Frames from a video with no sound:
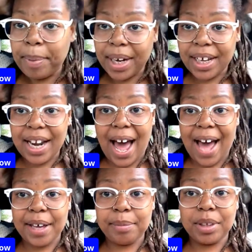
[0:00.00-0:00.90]
but
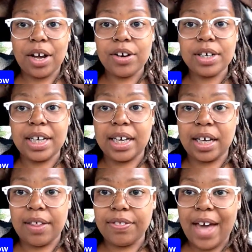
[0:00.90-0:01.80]
I'm
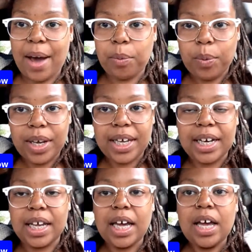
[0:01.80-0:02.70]
learning that
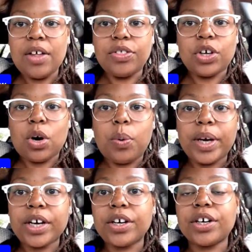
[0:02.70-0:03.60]
when the
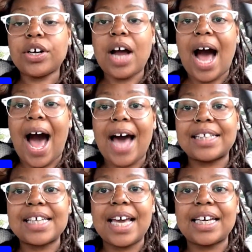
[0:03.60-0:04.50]
quicker I
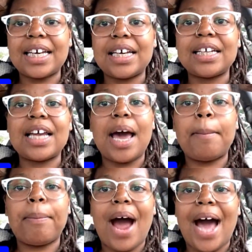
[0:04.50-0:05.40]
take it
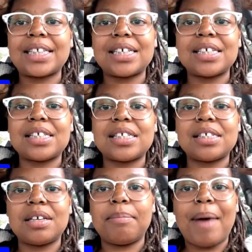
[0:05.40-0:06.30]
and practice
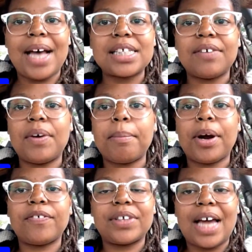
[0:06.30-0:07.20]
massive
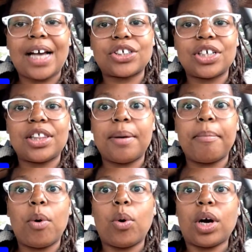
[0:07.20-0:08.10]
imperfect action, the
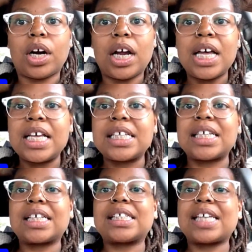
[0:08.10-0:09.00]
more
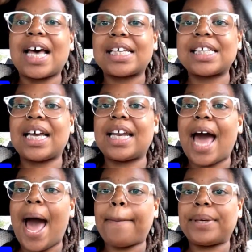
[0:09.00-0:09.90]
success and
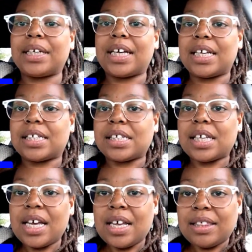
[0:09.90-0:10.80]
happiness
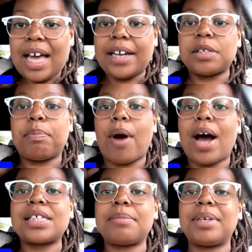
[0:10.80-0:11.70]
that is
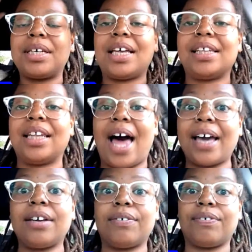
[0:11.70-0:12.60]
brought to me in
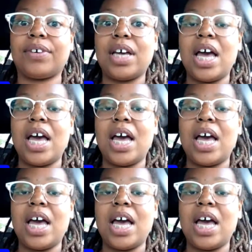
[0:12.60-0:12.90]
life.